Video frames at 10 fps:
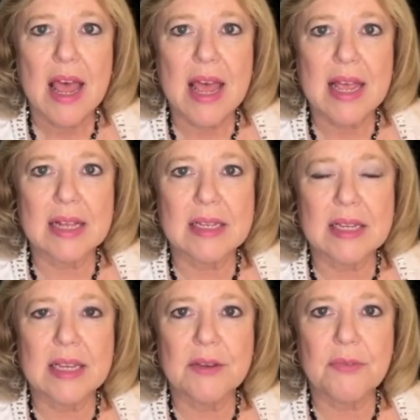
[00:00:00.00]
And
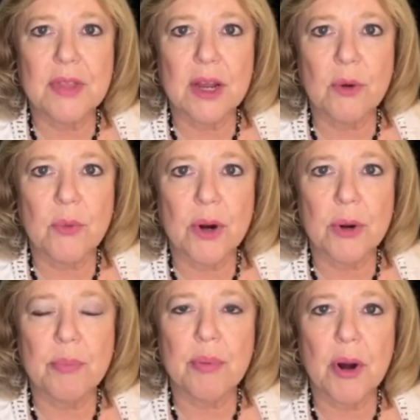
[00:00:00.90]
if there
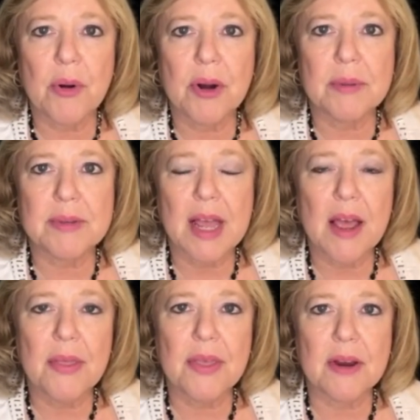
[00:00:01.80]
were programs
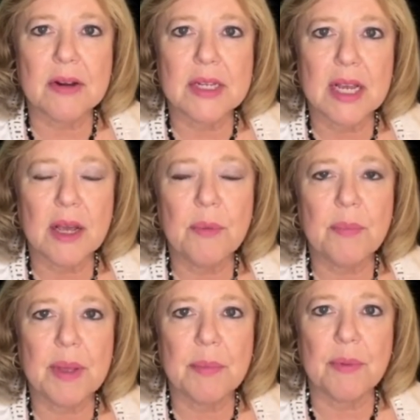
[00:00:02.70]
out there to help
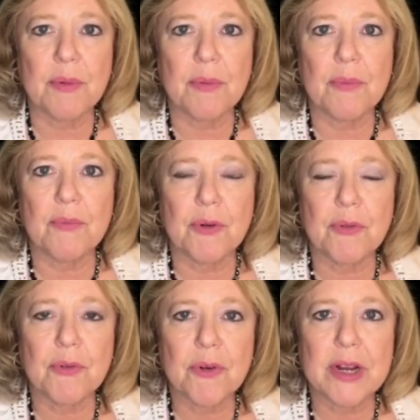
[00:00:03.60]
people for
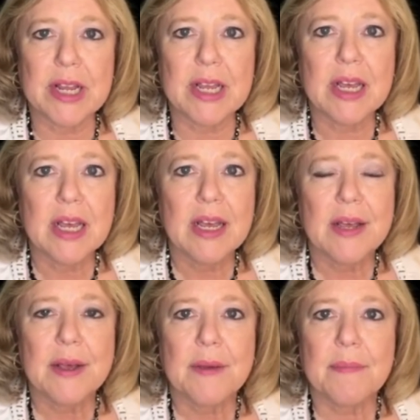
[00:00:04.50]
free,
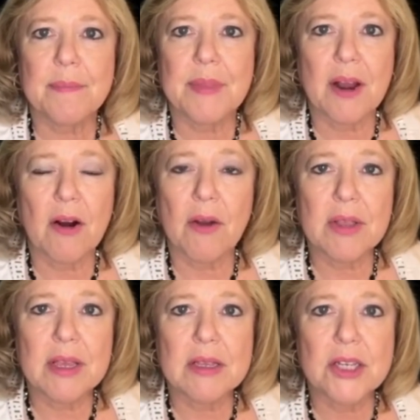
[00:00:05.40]
they're
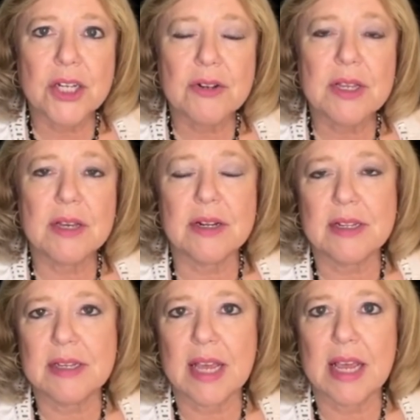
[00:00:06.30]
only generally going
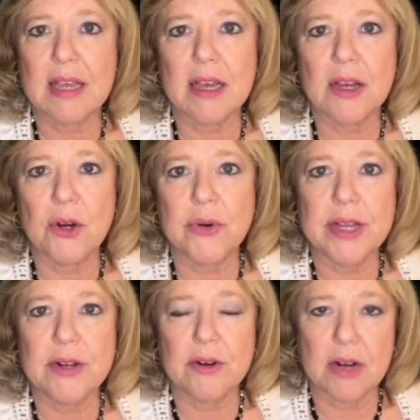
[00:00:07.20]
to take
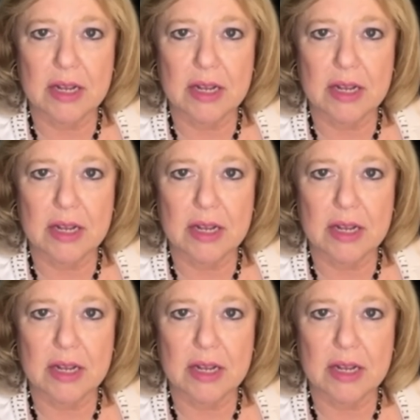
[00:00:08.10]
agreed or